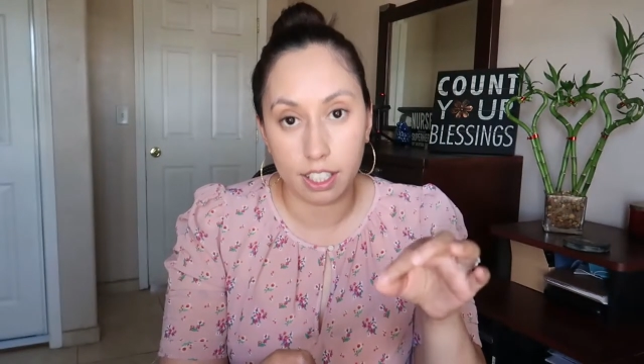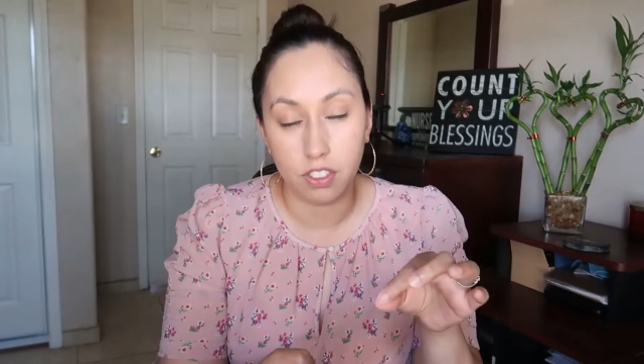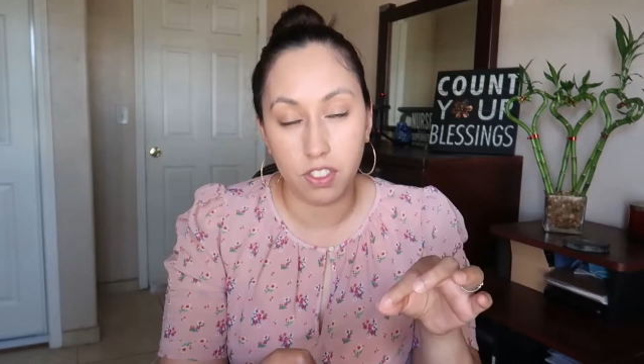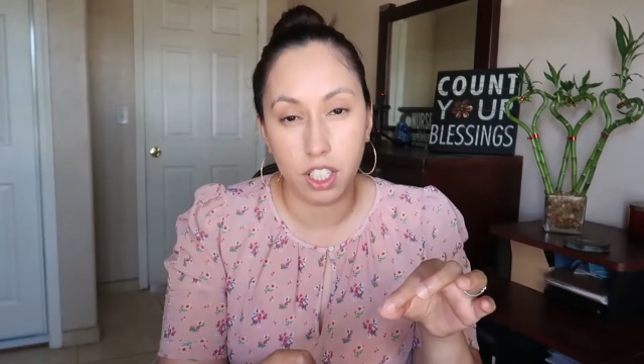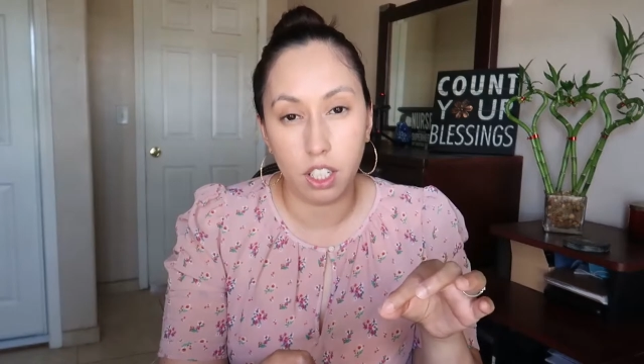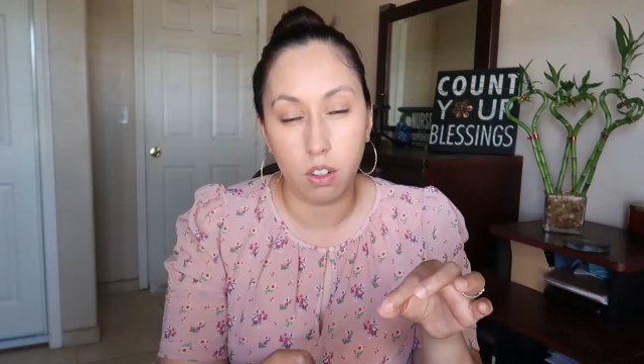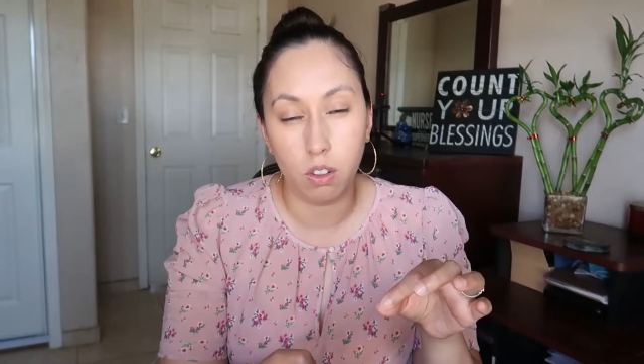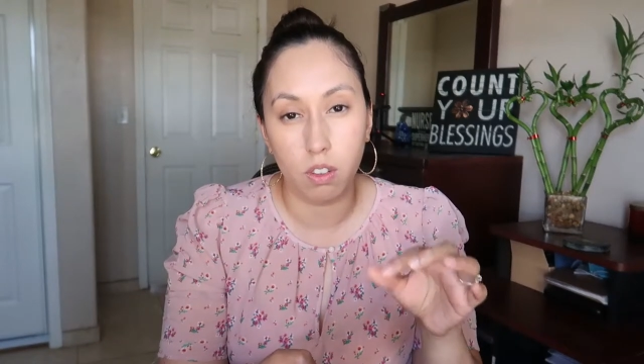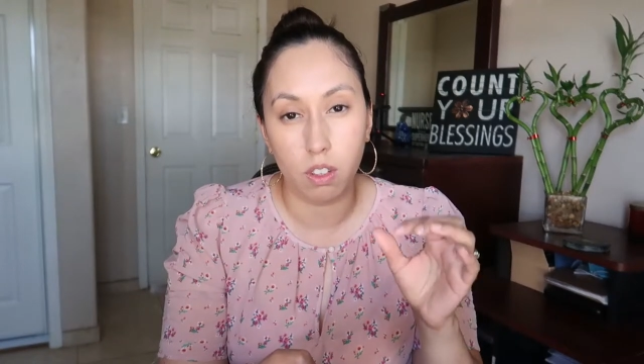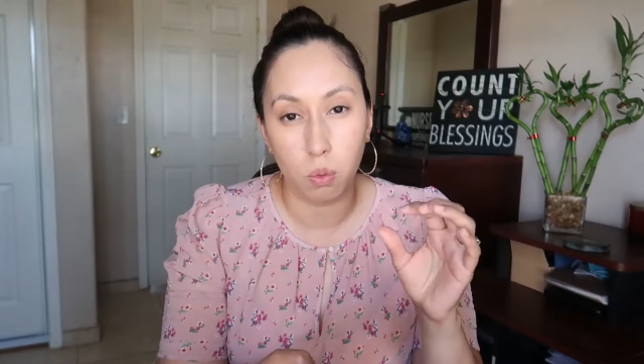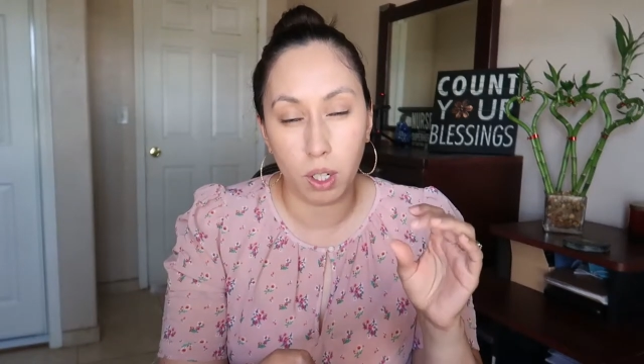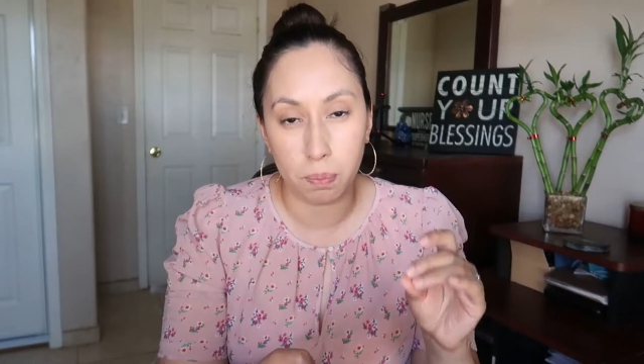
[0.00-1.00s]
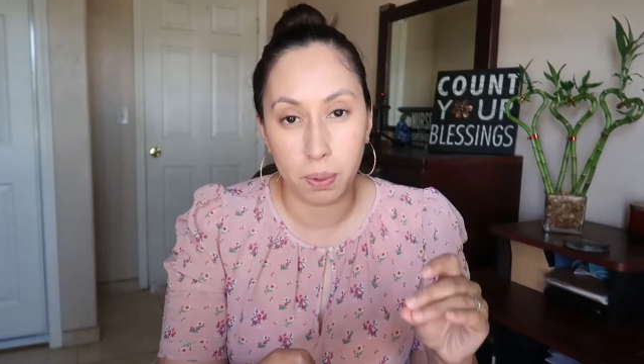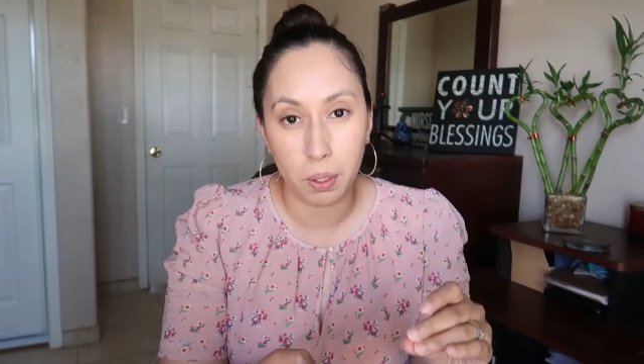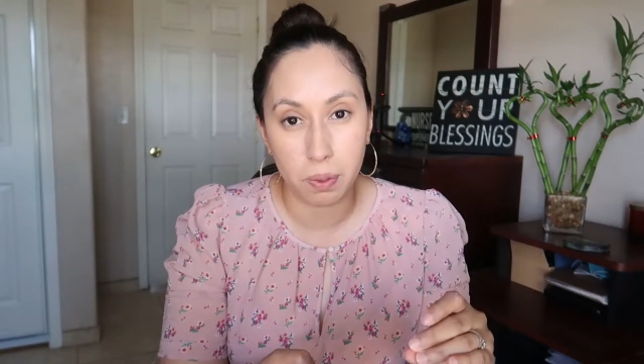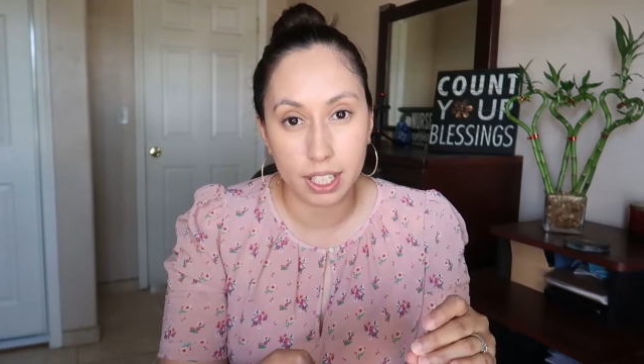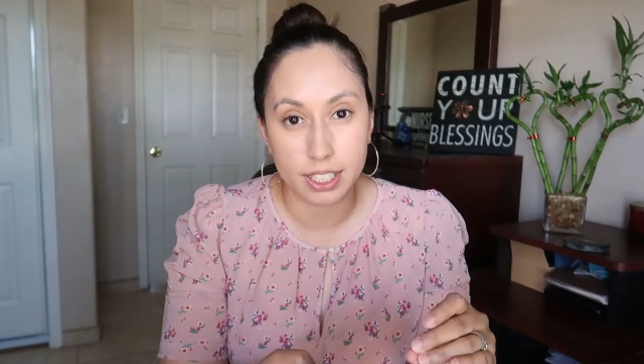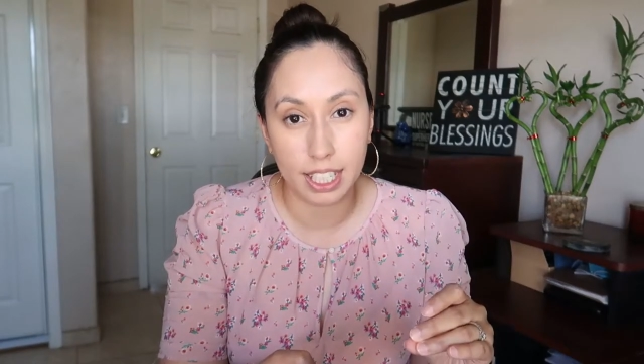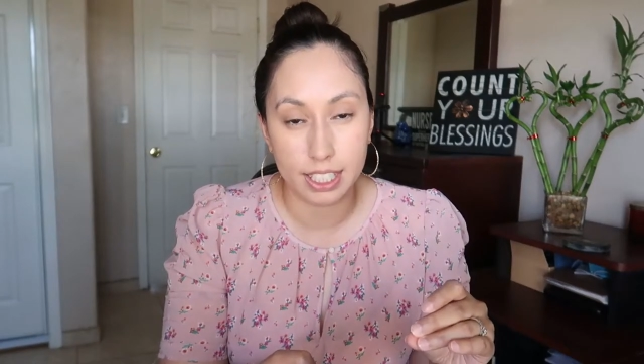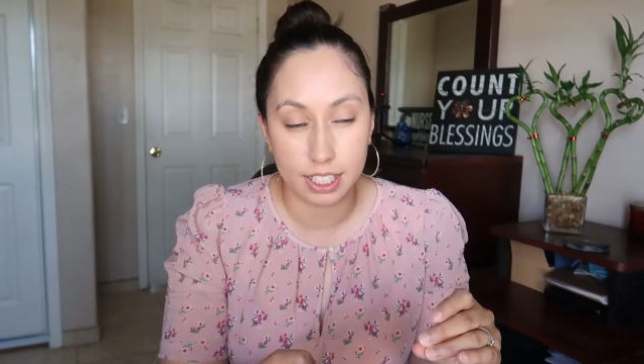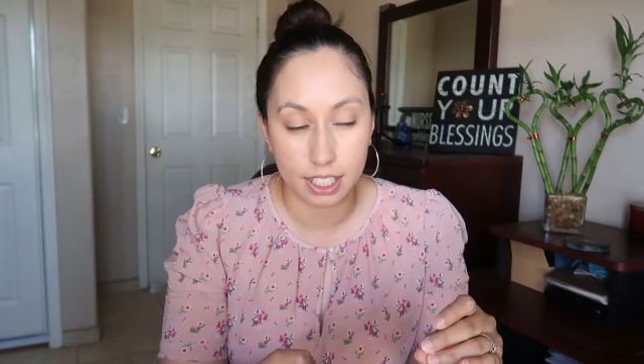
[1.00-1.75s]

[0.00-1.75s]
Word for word: this video what prereqs I